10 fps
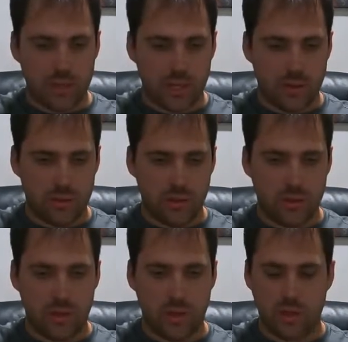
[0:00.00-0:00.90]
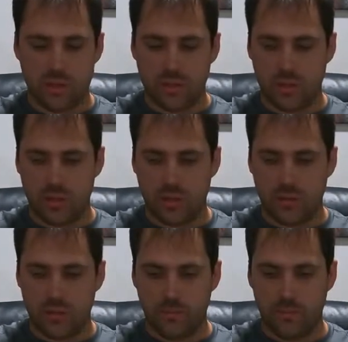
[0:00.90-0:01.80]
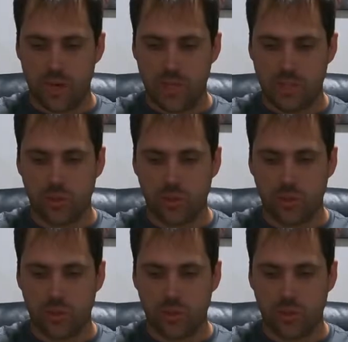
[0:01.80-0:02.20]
out there that is that has a